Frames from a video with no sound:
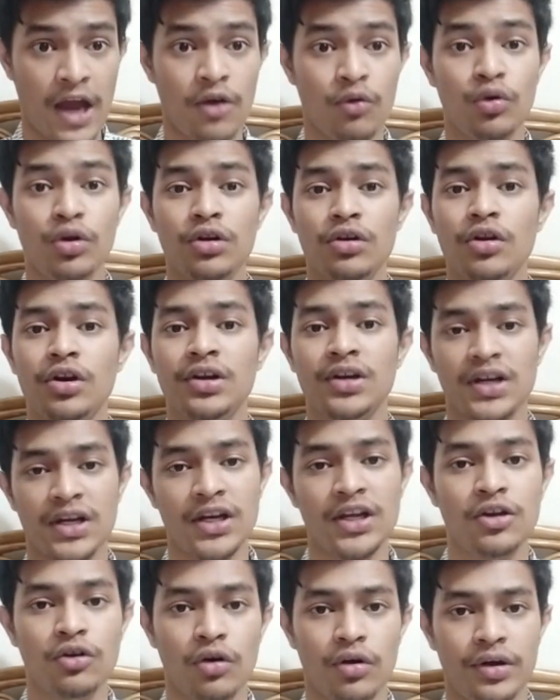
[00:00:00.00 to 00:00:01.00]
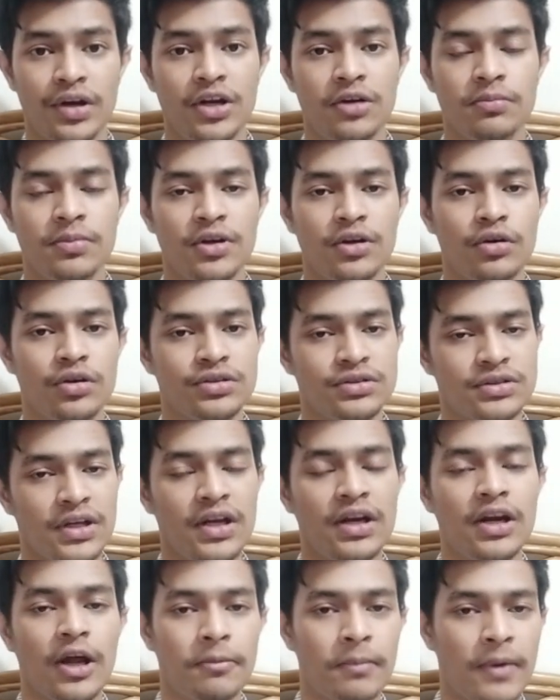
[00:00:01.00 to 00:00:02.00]
I will not click on it because
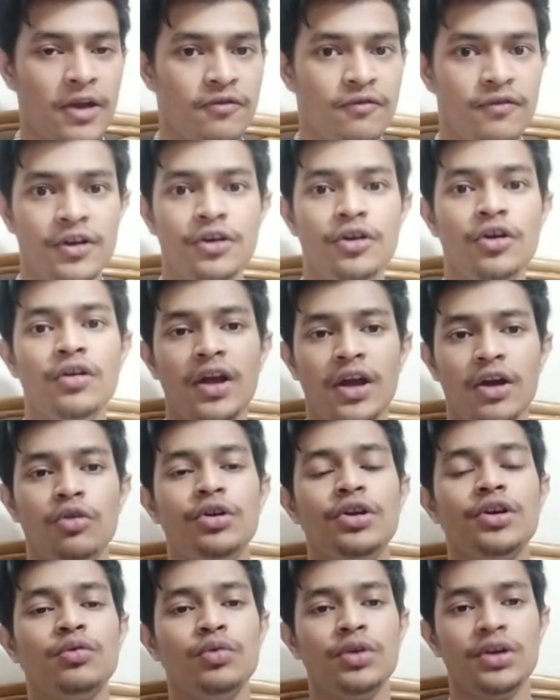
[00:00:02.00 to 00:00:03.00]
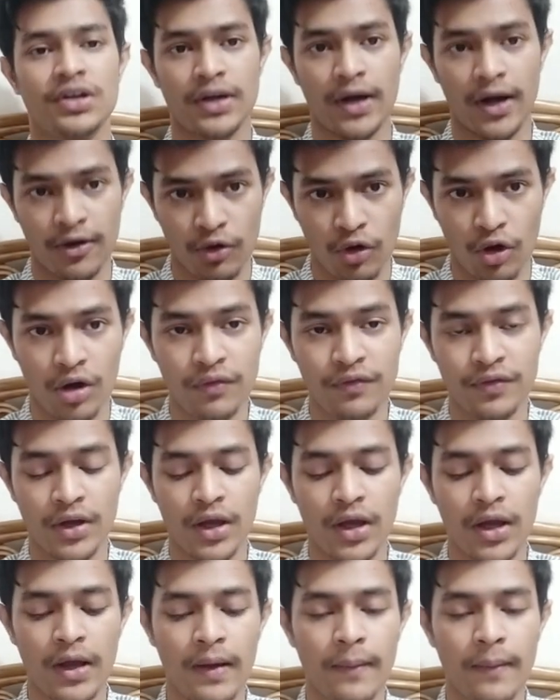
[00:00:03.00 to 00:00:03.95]
then my video recording will turn off,